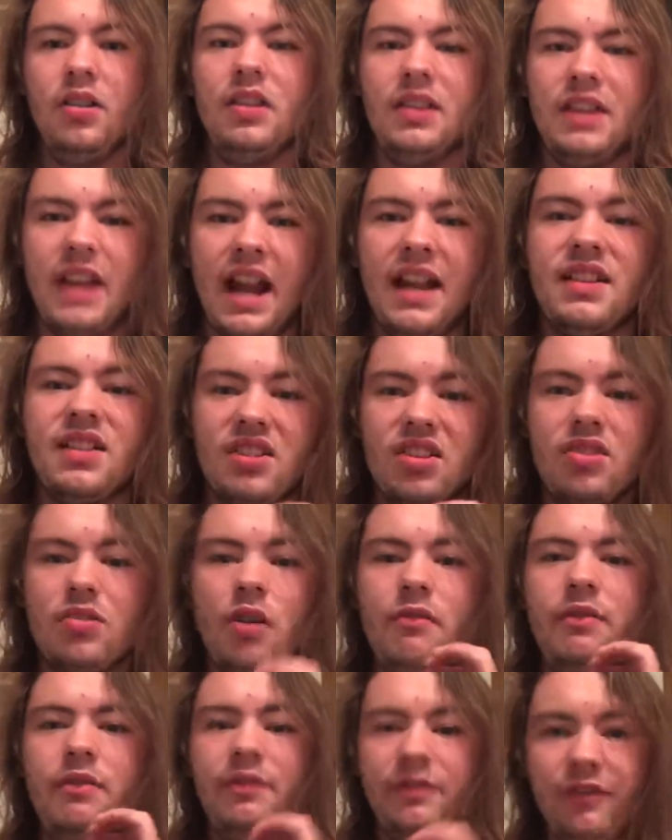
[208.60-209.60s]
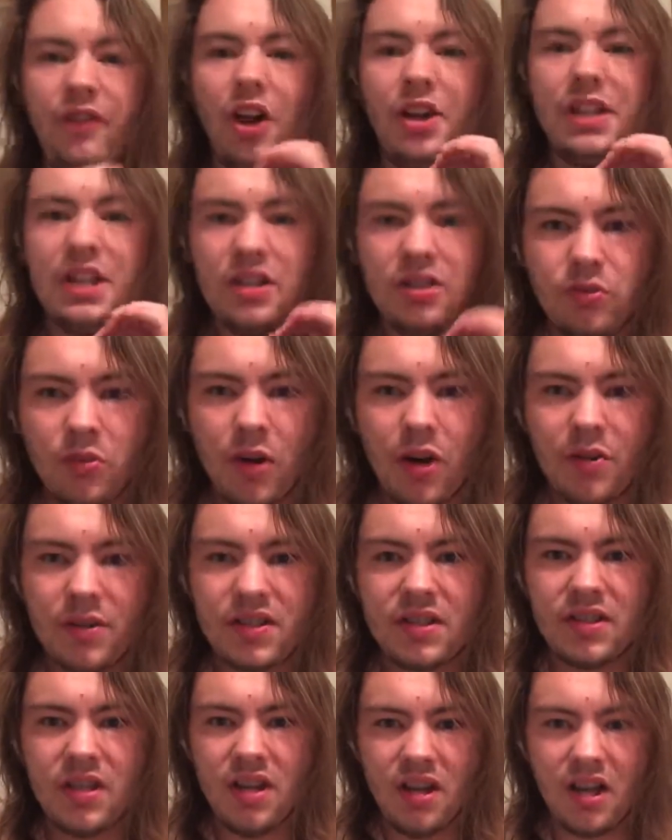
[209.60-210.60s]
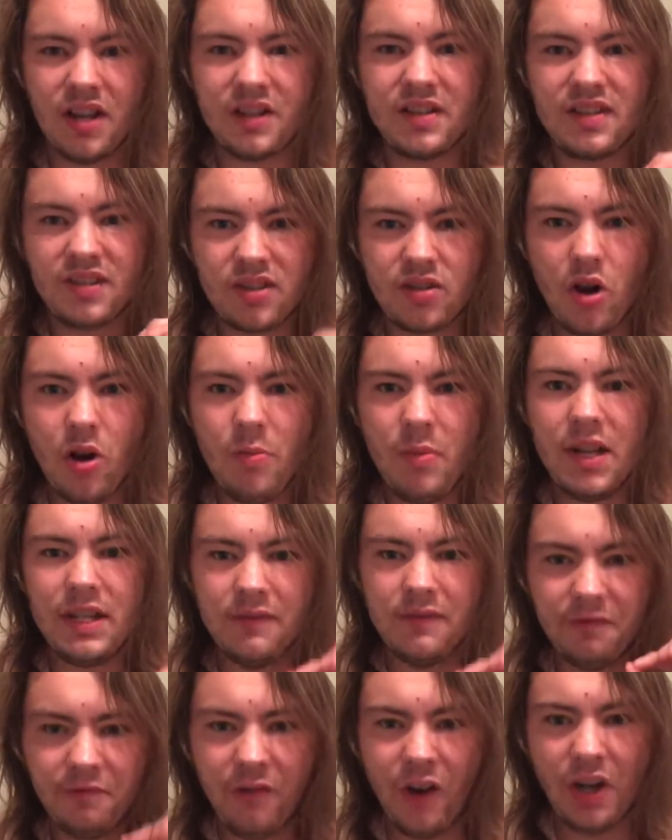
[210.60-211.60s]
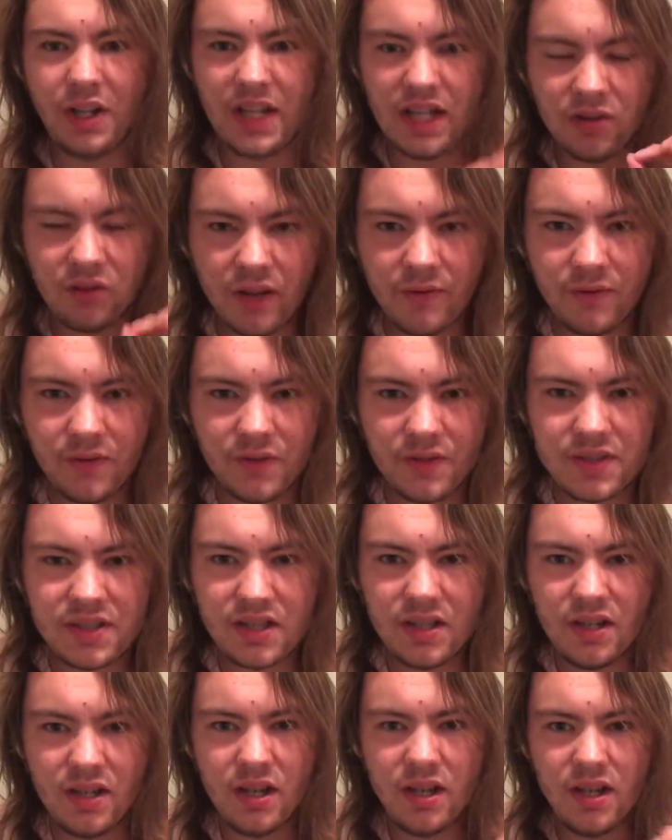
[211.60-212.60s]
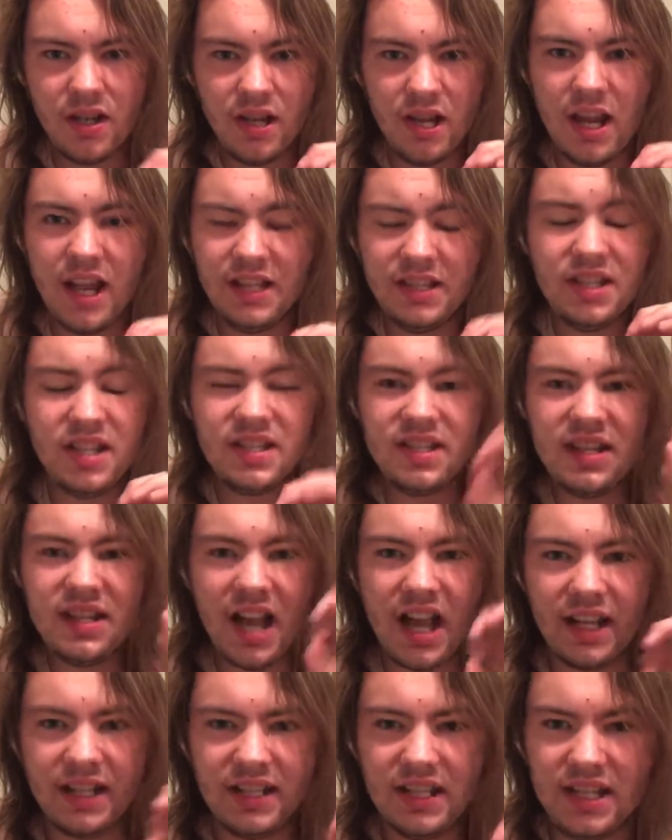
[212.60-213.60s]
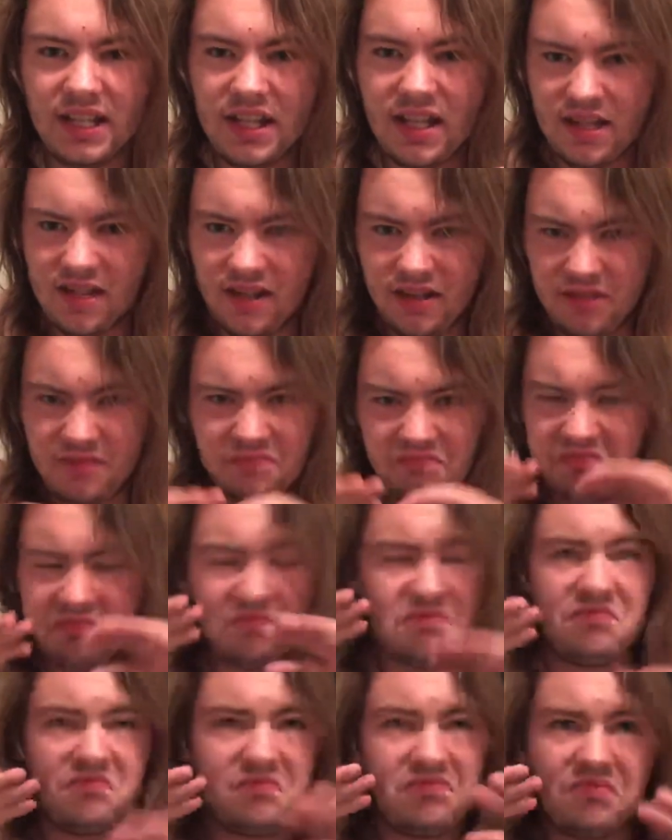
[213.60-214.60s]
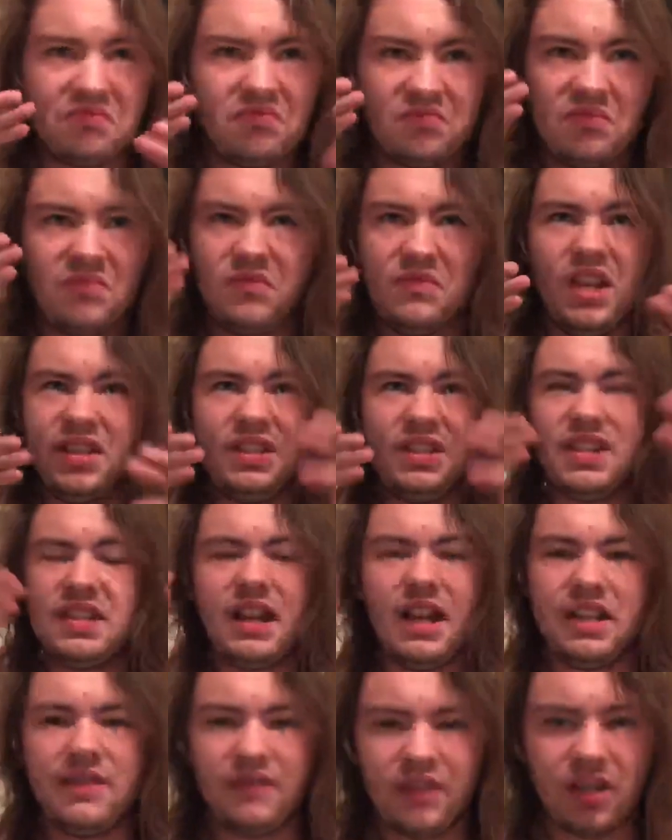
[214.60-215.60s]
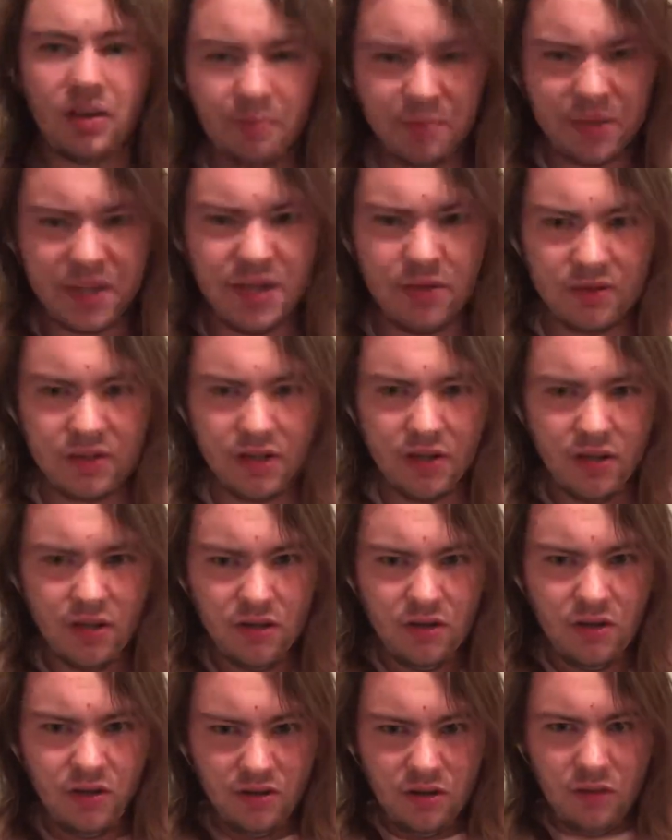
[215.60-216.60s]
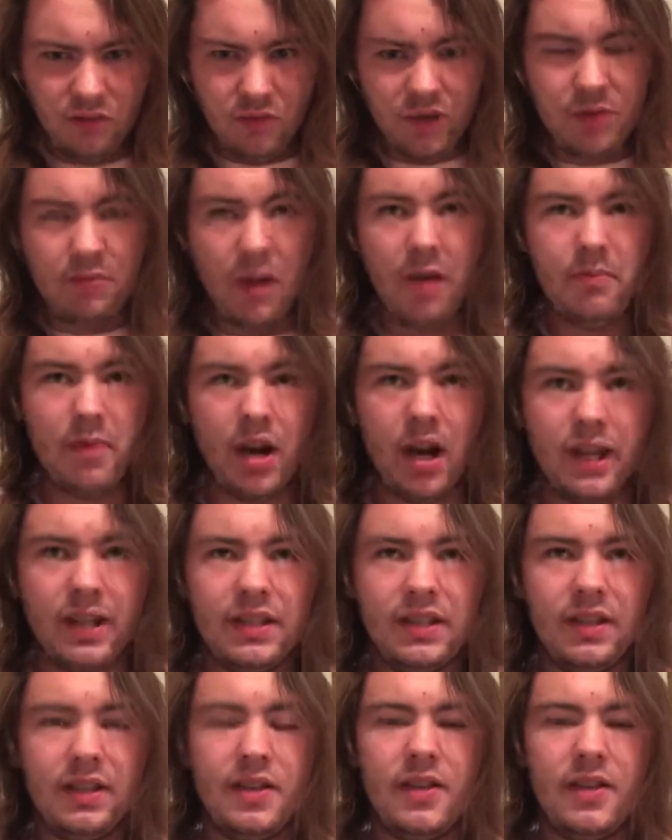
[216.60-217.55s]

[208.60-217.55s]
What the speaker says: that is so fucking gross on so many fucking levels. It does not even compute with my mind.